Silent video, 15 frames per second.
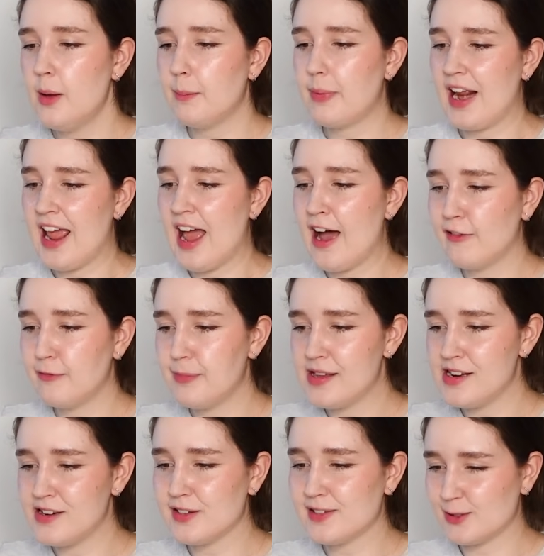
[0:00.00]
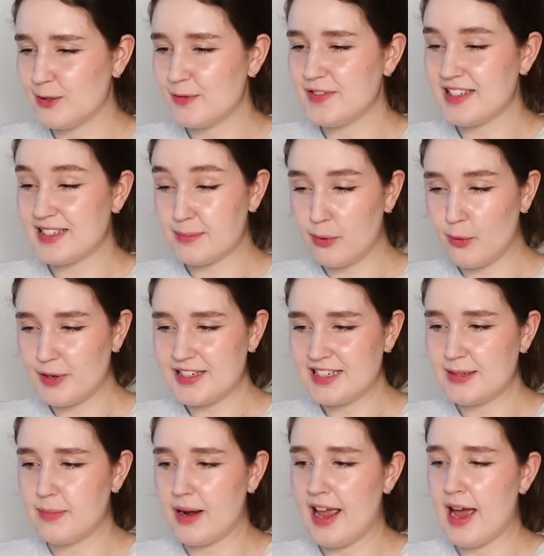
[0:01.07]
But I have been sort of
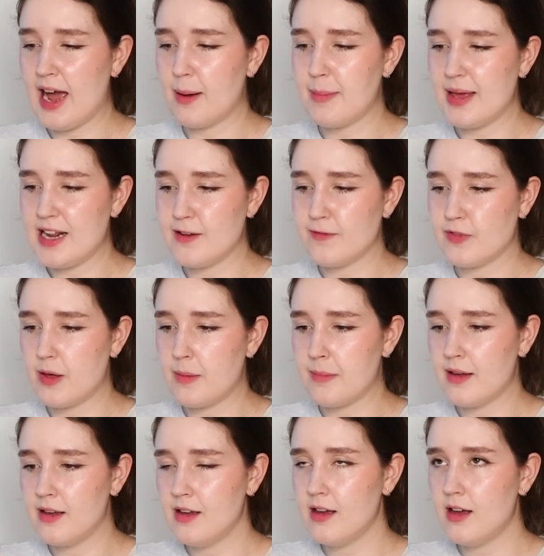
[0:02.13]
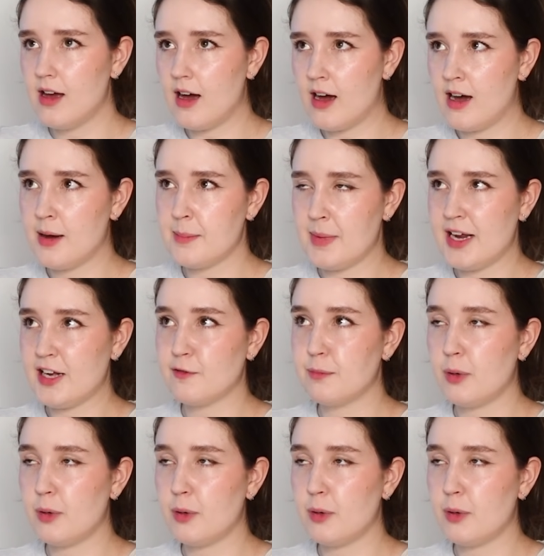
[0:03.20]
disappointed by how many of them are made of